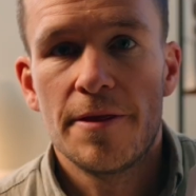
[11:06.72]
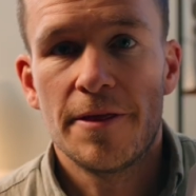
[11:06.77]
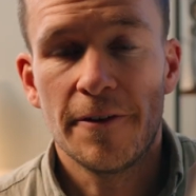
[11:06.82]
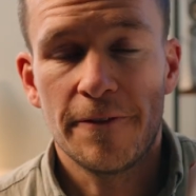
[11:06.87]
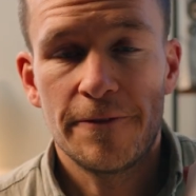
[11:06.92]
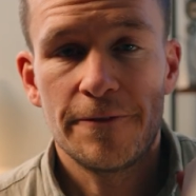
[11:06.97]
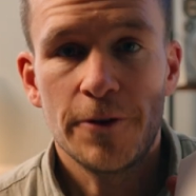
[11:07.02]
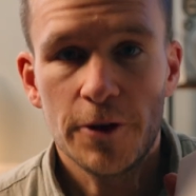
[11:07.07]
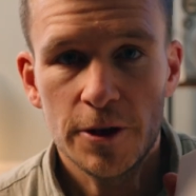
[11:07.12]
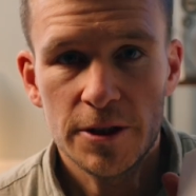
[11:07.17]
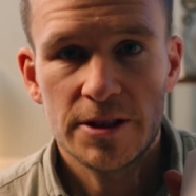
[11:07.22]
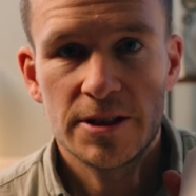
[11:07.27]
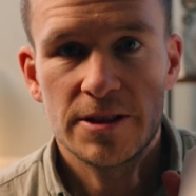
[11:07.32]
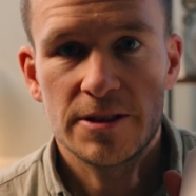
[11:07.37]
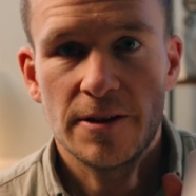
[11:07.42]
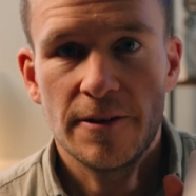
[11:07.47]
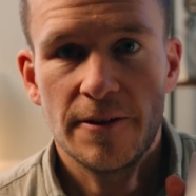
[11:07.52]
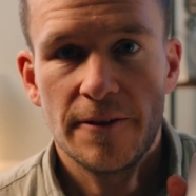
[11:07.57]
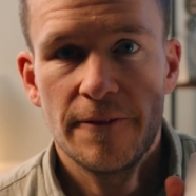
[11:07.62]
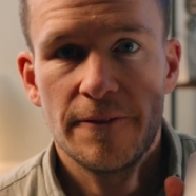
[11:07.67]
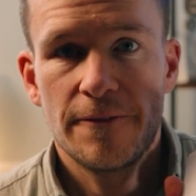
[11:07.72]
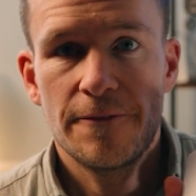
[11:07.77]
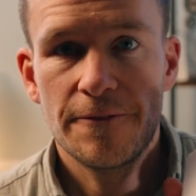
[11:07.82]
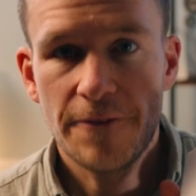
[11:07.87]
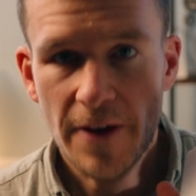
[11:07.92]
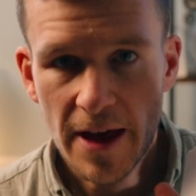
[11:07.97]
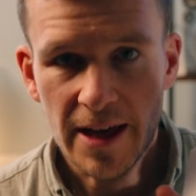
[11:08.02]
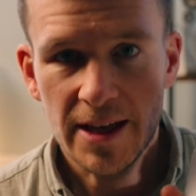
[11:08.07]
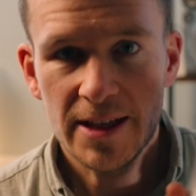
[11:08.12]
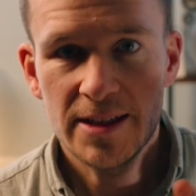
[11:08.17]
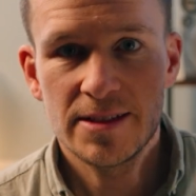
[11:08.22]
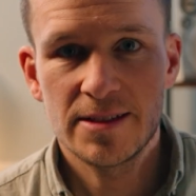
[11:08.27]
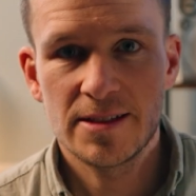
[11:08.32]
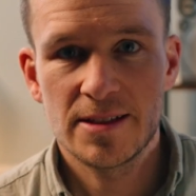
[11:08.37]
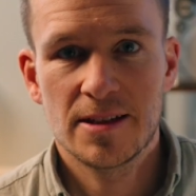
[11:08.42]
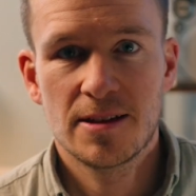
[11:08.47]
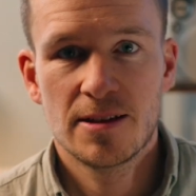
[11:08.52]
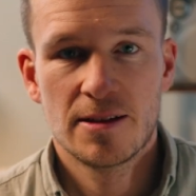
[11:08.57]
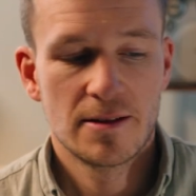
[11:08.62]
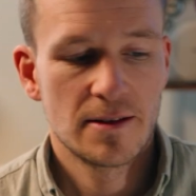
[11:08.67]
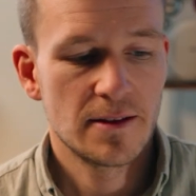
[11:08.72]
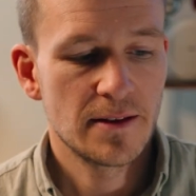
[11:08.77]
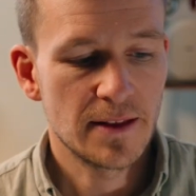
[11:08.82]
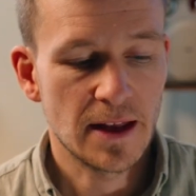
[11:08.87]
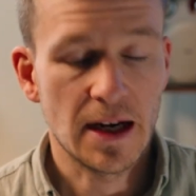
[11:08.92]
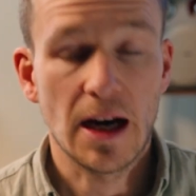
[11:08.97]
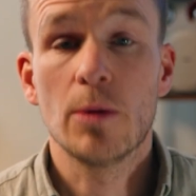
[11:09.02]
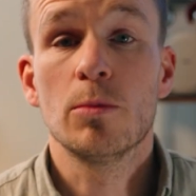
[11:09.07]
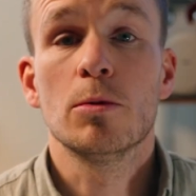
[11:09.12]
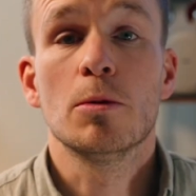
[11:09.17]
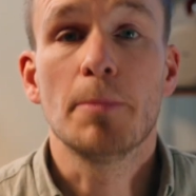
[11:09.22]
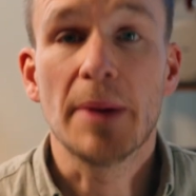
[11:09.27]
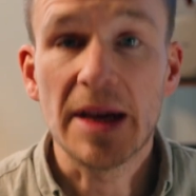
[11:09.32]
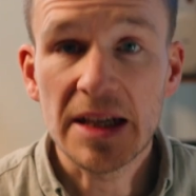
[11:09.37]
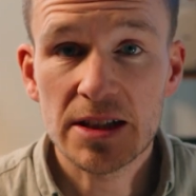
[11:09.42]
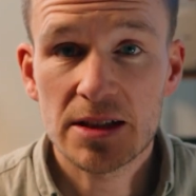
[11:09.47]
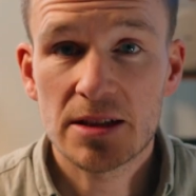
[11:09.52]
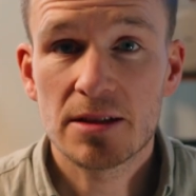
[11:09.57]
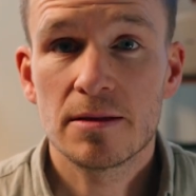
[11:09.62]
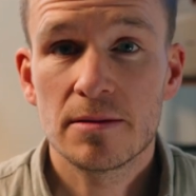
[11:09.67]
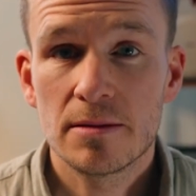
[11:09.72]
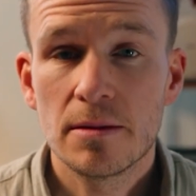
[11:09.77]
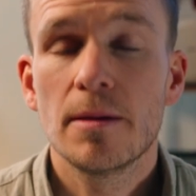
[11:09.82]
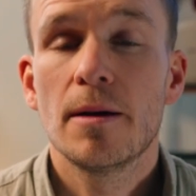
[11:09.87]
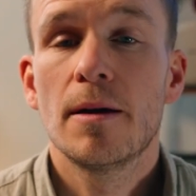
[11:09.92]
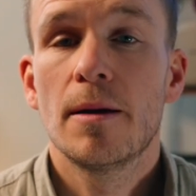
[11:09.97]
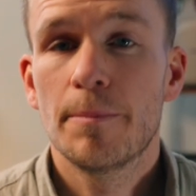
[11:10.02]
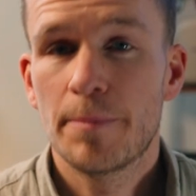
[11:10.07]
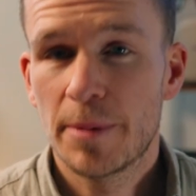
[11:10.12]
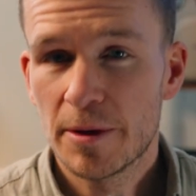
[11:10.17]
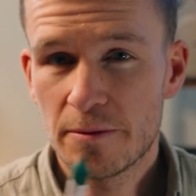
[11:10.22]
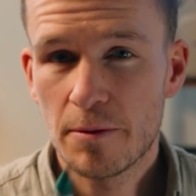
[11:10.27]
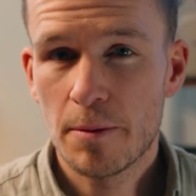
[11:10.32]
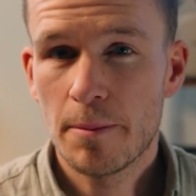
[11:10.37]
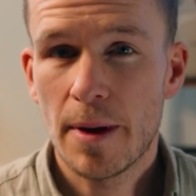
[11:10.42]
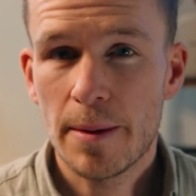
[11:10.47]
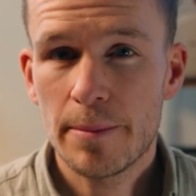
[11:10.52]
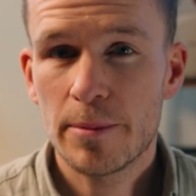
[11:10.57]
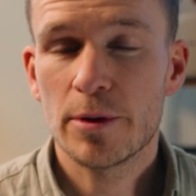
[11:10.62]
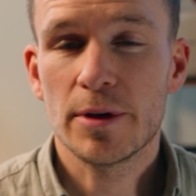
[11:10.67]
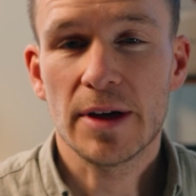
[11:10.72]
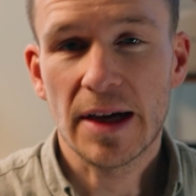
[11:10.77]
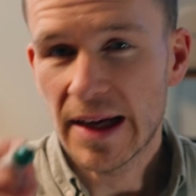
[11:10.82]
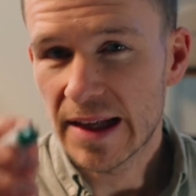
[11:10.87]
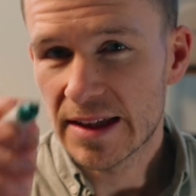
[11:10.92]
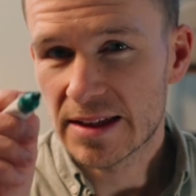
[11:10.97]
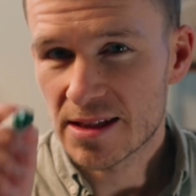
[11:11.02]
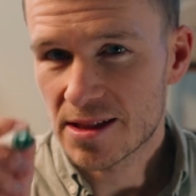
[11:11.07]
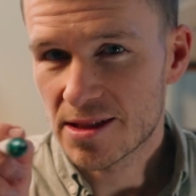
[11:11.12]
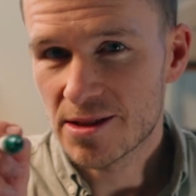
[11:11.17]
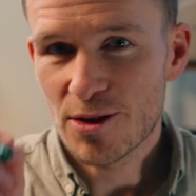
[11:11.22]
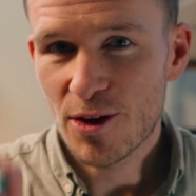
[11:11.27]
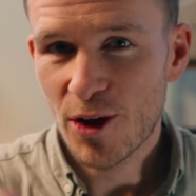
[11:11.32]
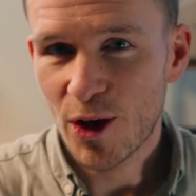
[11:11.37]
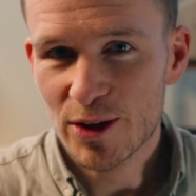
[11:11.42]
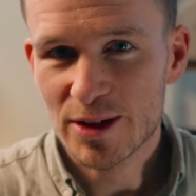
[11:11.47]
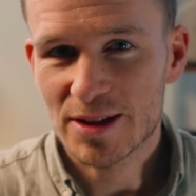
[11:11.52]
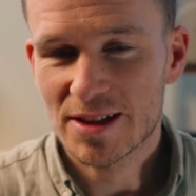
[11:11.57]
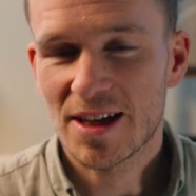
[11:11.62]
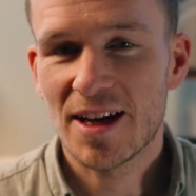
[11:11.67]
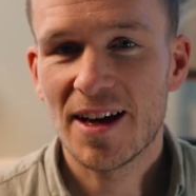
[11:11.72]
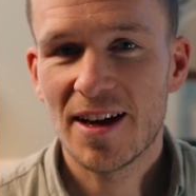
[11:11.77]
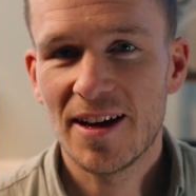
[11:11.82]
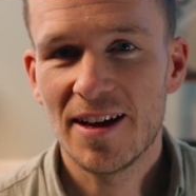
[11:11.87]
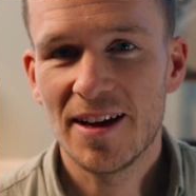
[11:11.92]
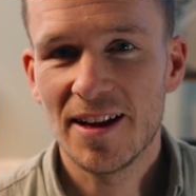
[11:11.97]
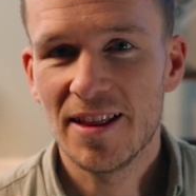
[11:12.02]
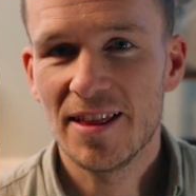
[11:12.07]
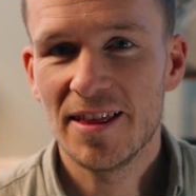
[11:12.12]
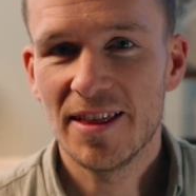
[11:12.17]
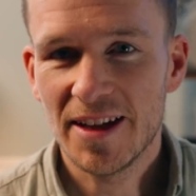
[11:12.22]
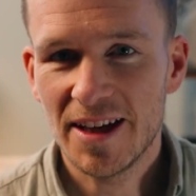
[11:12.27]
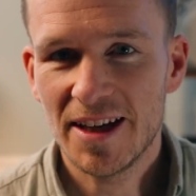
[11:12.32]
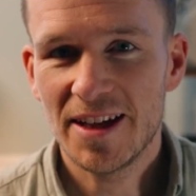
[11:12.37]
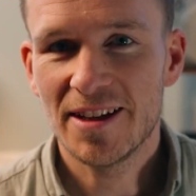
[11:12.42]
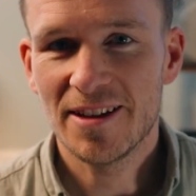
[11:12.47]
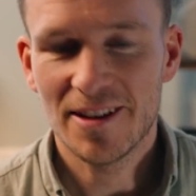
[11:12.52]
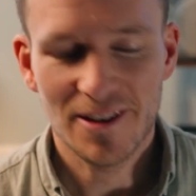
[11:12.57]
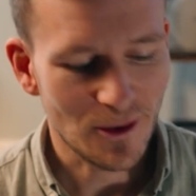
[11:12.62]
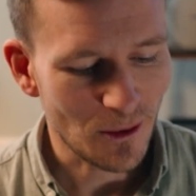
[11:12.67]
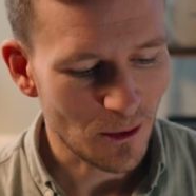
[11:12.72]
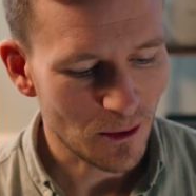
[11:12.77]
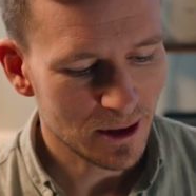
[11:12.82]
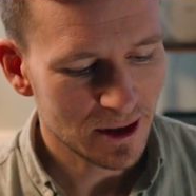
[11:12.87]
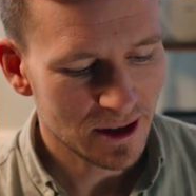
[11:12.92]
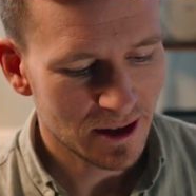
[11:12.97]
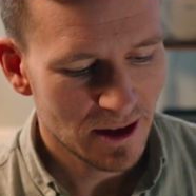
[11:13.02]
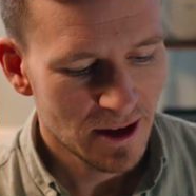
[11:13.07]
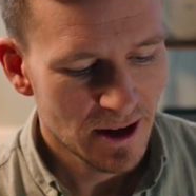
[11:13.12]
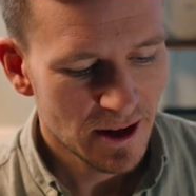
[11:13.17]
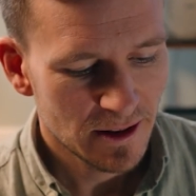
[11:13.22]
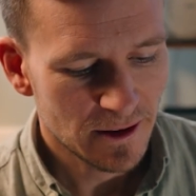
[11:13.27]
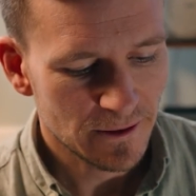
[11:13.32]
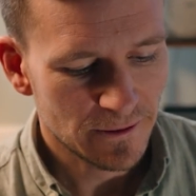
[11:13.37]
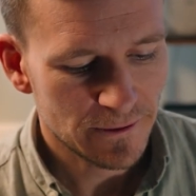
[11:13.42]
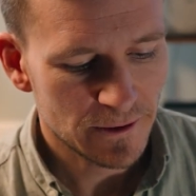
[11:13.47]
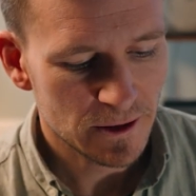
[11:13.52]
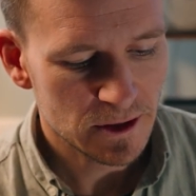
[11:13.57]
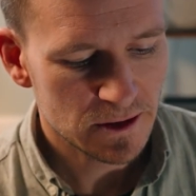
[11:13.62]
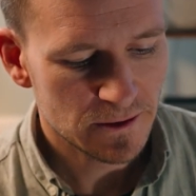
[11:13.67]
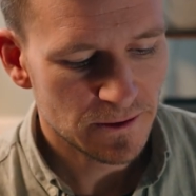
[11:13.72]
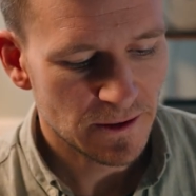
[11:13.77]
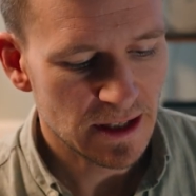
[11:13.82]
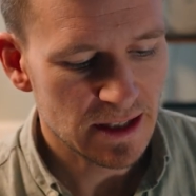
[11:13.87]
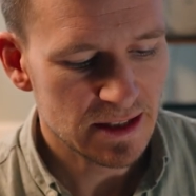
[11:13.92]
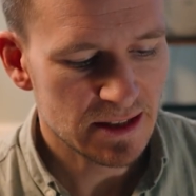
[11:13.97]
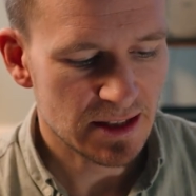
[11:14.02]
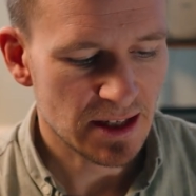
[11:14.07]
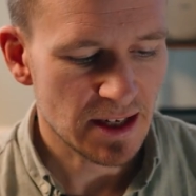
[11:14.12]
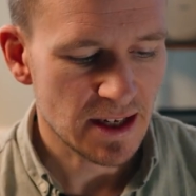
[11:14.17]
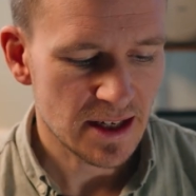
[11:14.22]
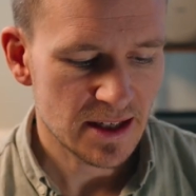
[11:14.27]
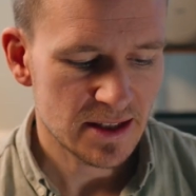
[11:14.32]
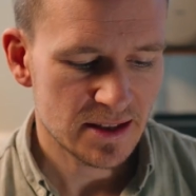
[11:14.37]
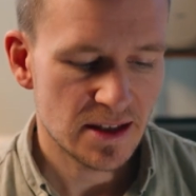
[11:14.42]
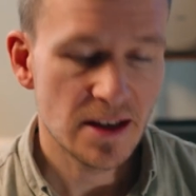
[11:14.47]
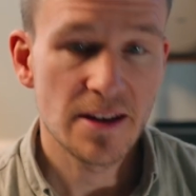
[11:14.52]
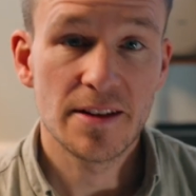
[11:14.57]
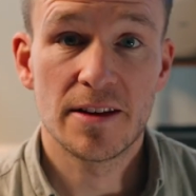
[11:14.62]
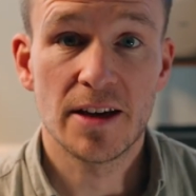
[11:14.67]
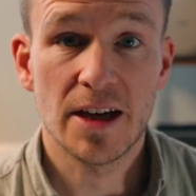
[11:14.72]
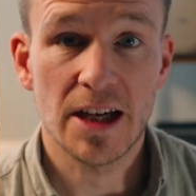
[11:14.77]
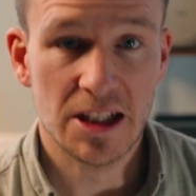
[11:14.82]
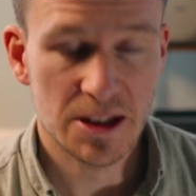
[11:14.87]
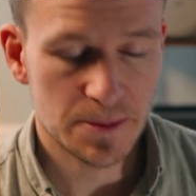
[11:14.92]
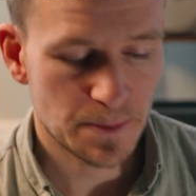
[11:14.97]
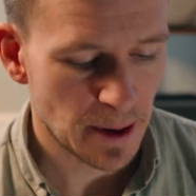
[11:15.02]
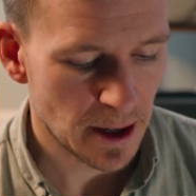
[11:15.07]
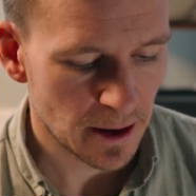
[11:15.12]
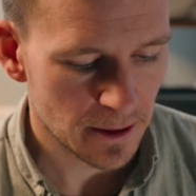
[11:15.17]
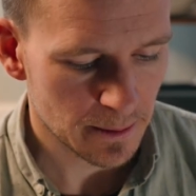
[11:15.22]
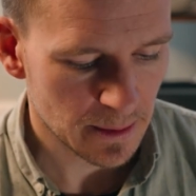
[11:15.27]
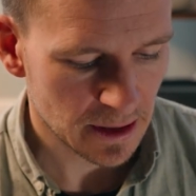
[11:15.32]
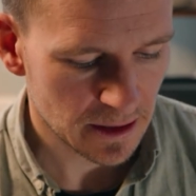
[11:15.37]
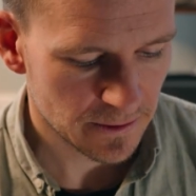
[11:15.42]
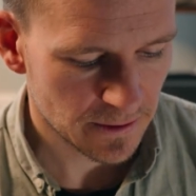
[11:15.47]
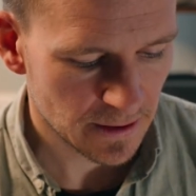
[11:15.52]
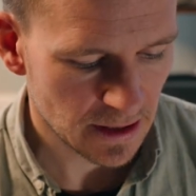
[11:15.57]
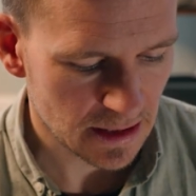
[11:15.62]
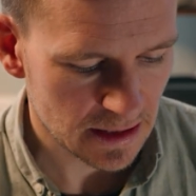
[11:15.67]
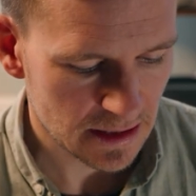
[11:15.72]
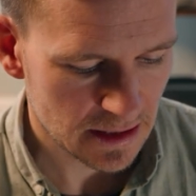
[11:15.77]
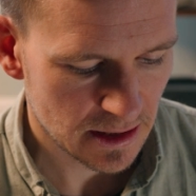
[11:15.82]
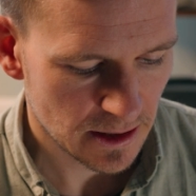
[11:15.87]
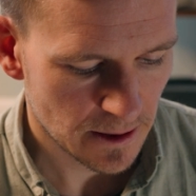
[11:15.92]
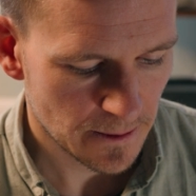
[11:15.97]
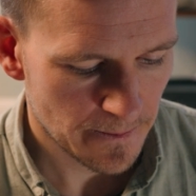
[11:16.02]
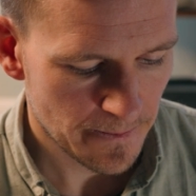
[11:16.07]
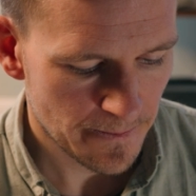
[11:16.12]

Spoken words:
The first phase that I will mention, but remember, it's not a linear order. The first phase is the experiment phase.